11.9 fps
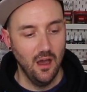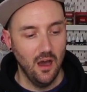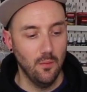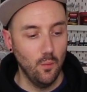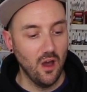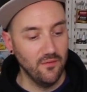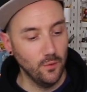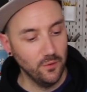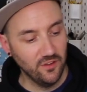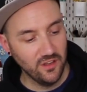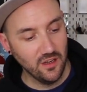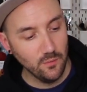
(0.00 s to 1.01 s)
And what I've
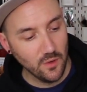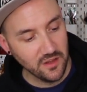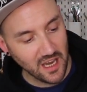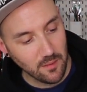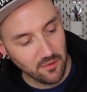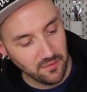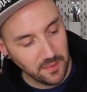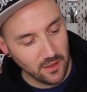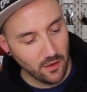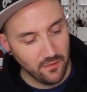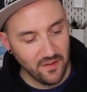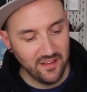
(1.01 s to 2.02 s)
also done while the camera's been
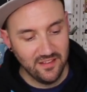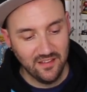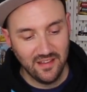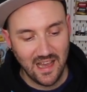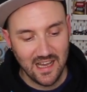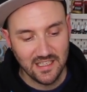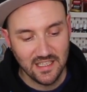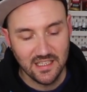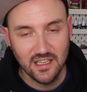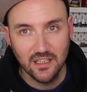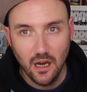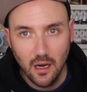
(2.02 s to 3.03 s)
off is just
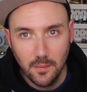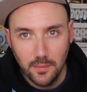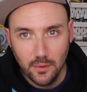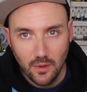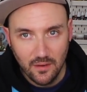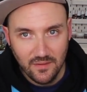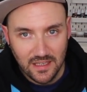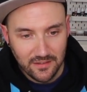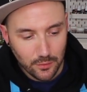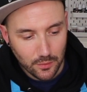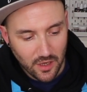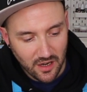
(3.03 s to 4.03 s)
added a couple of
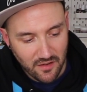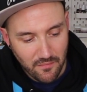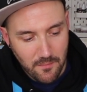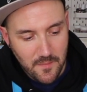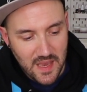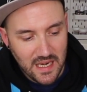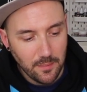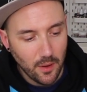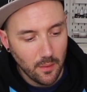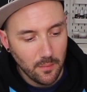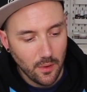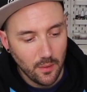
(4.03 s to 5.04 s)
little kind of mini
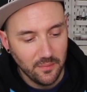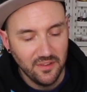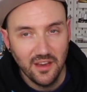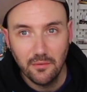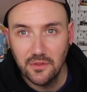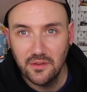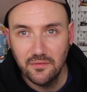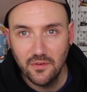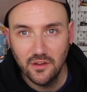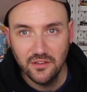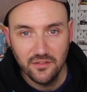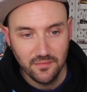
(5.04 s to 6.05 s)
pom-poms here on the
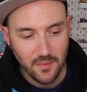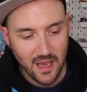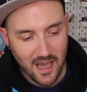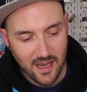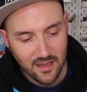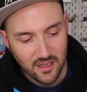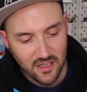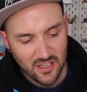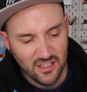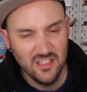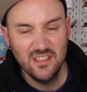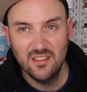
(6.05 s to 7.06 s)
front of my hat,
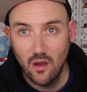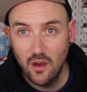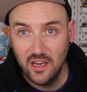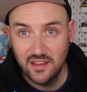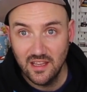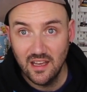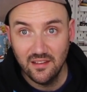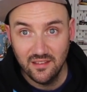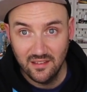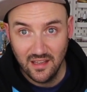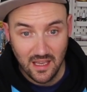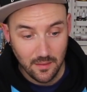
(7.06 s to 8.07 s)
just to hide that
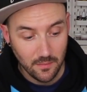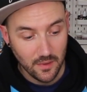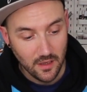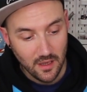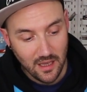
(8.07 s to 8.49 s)
seam.